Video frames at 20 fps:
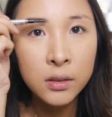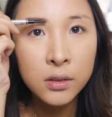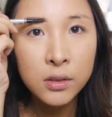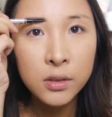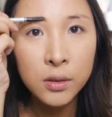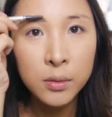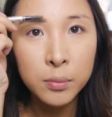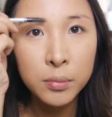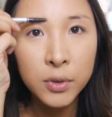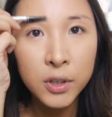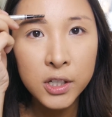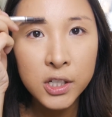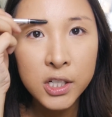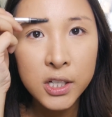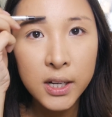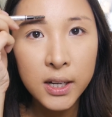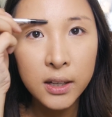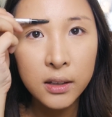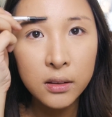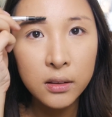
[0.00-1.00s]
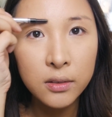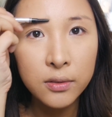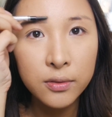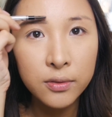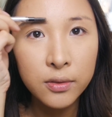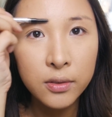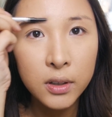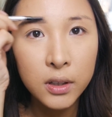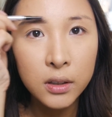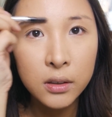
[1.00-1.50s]
so brush out the
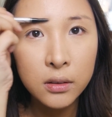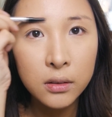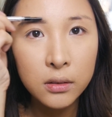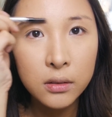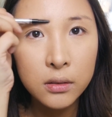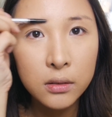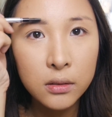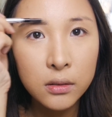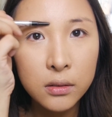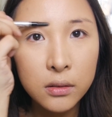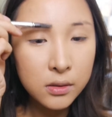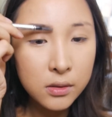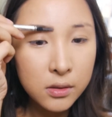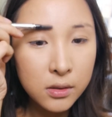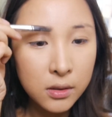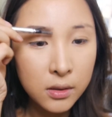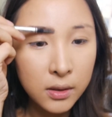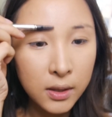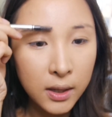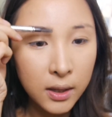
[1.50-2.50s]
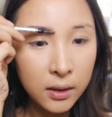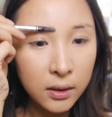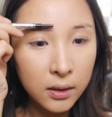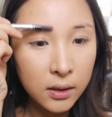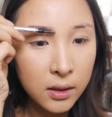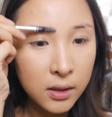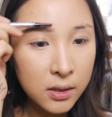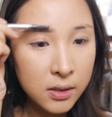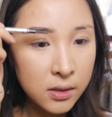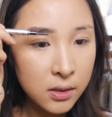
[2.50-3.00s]
front so that
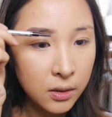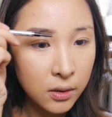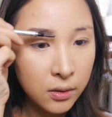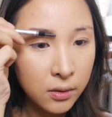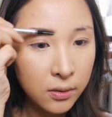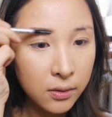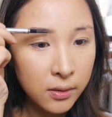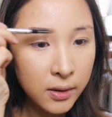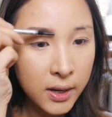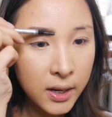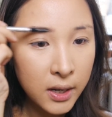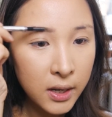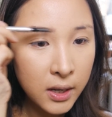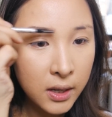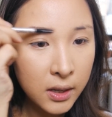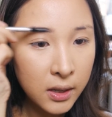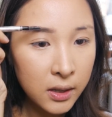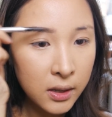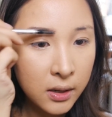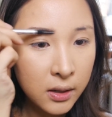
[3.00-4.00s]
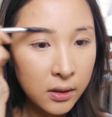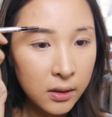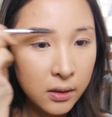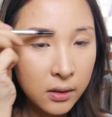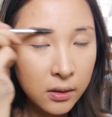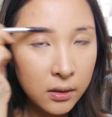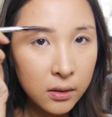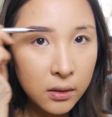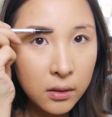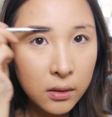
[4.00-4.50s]
there's a gradient.
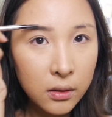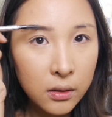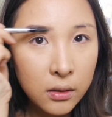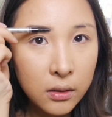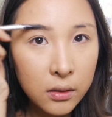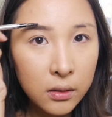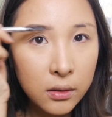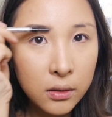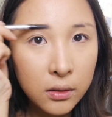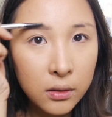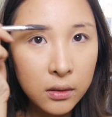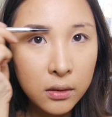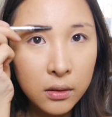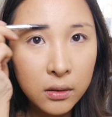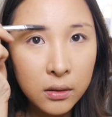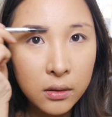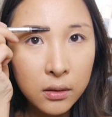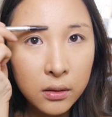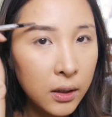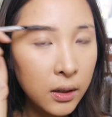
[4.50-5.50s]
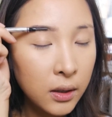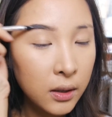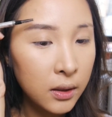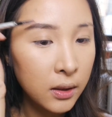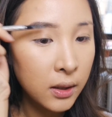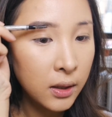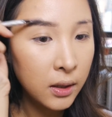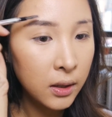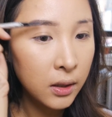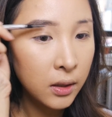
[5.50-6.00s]

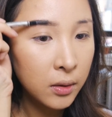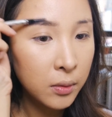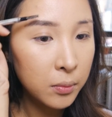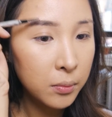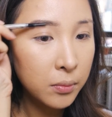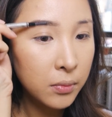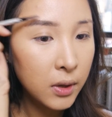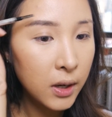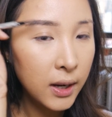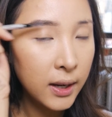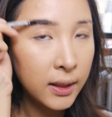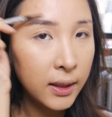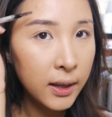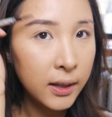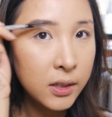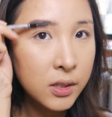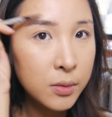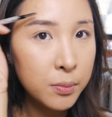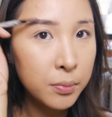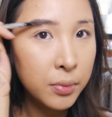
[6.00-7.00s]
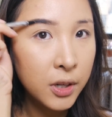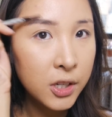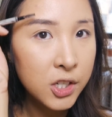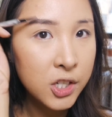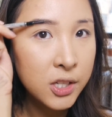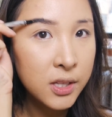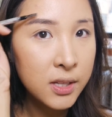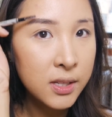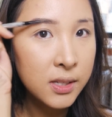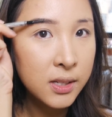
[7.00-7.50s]
And then I like to
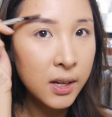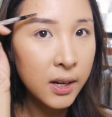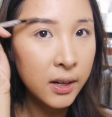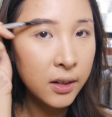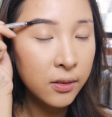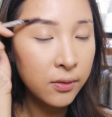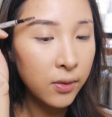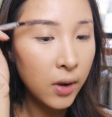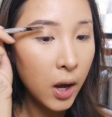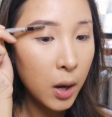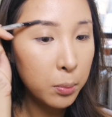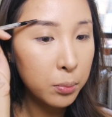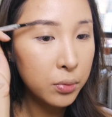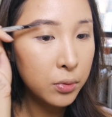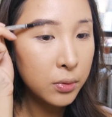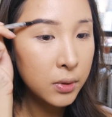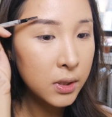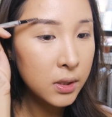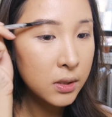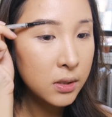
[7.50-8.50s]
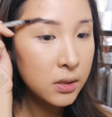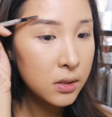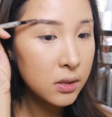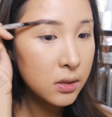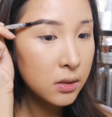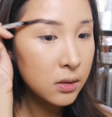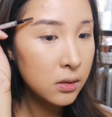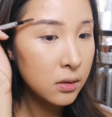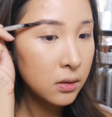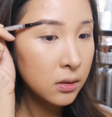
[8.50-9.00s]
brush this kind of
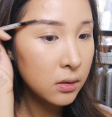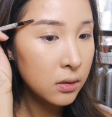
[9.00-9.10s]
upwards,